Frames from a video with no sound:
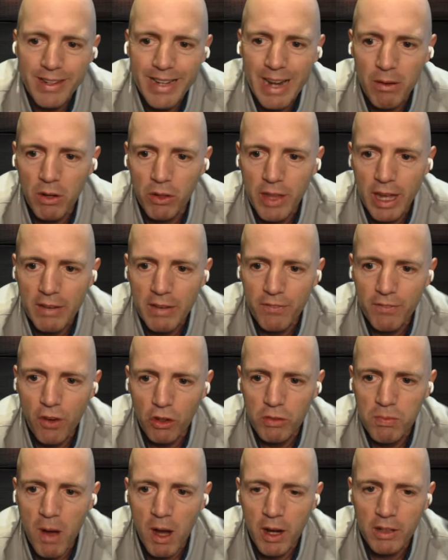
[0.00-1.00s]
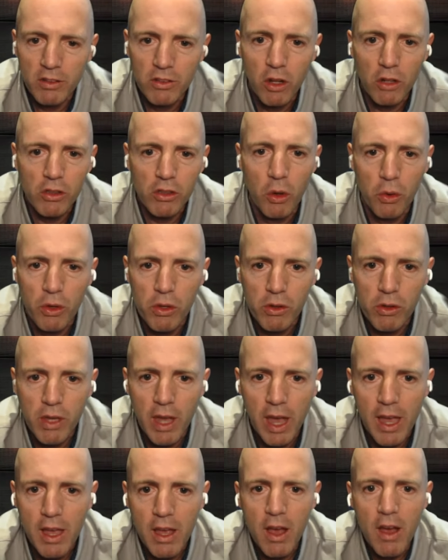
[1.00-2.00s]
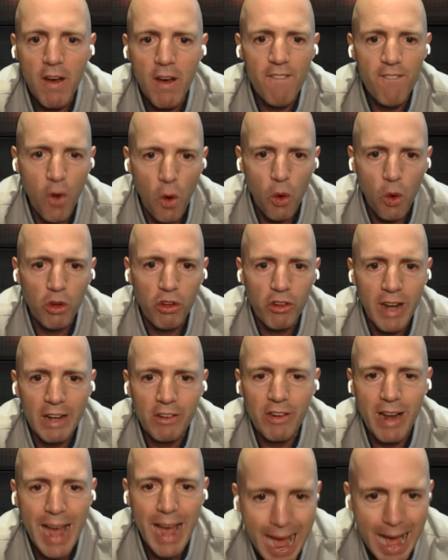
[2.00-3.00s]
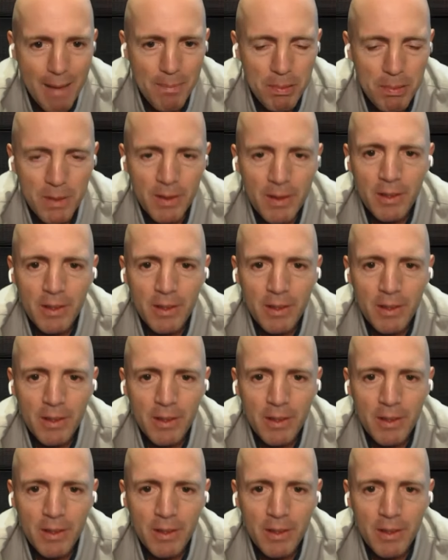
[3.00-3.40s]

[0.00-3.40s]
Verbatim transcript: Download that, VoxMarkets.co.uk/app.